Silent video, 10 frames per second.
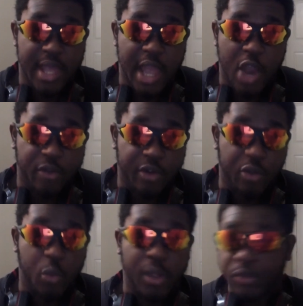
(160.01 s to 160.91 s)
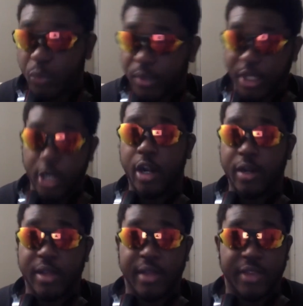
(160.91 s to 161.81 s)
However, once when they
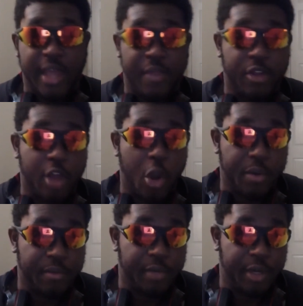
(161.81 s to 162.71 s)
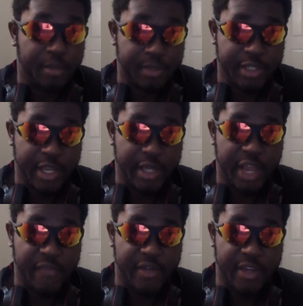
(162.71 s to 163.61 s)
heard that they had to go and protect
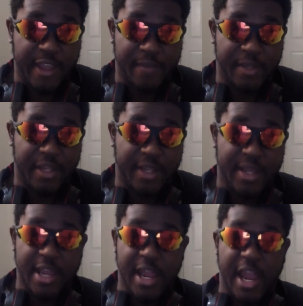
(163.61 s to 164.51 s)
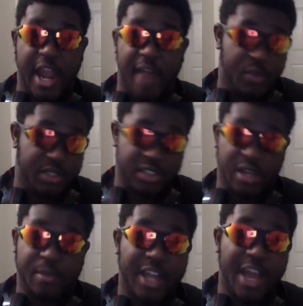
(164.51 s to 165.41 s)
Haven Academy, everyone
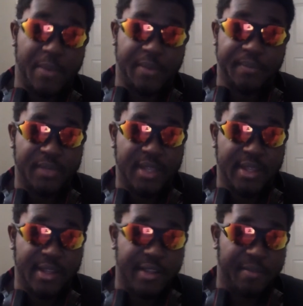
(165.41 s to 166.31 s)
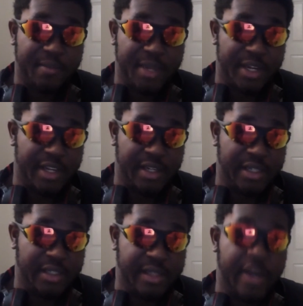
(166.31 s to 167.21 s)
stopped clapping, meaning
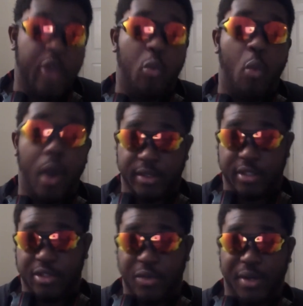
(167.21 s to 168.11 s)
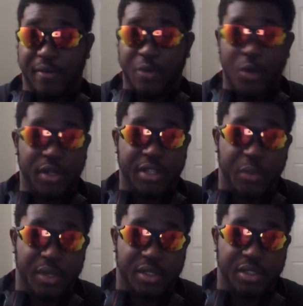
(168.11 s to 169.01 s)
they don't want to do it. Of course they
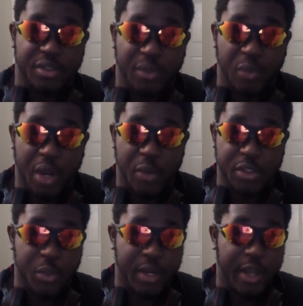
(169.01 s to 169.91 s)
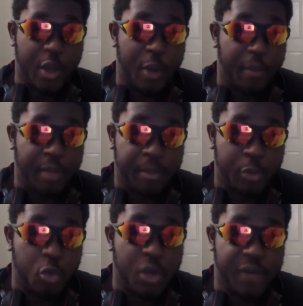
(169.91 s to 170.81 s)
don't want to do it. Why would you want to help out
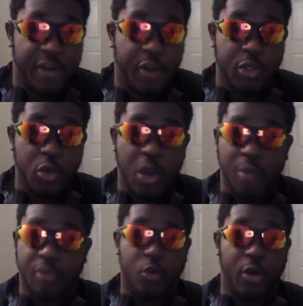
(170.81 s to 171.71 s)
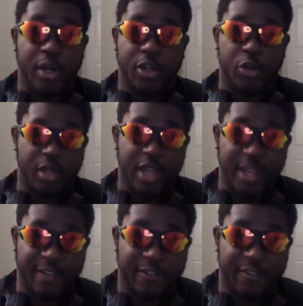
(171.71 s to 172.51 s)
people who never helped you out before in your life?